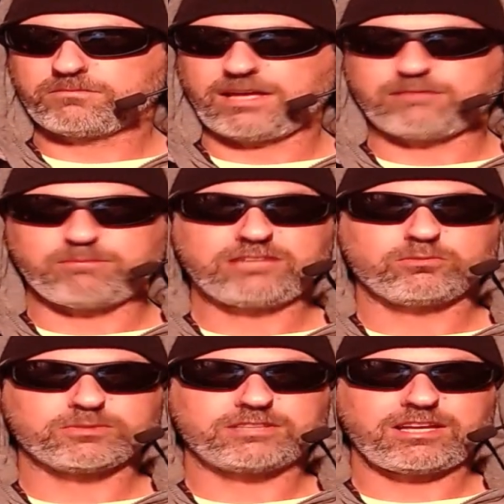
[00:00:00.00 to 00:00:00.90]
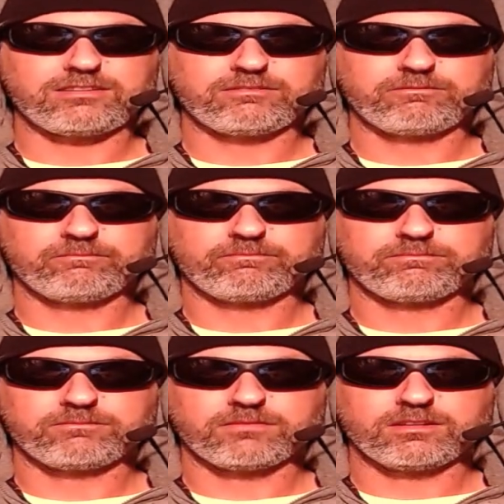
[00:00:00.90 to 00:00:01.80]
And make no mistake,
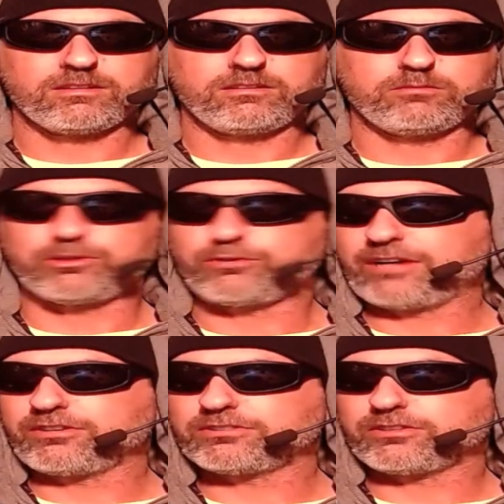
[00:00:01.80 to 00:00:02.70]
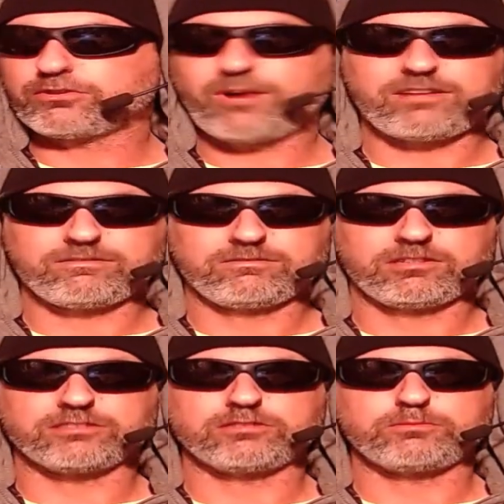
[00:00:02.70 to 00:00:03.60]
McGregor is a threat
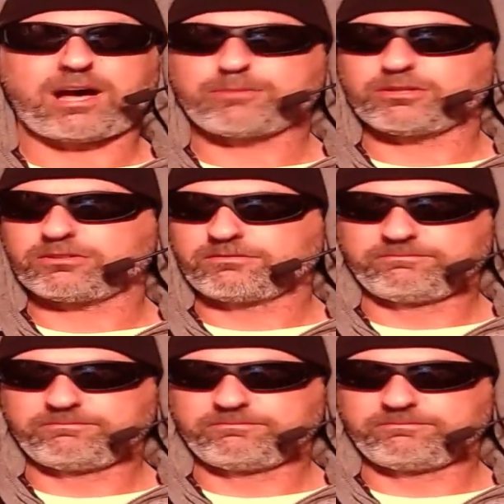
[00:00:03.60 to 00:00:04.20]
because he's popular.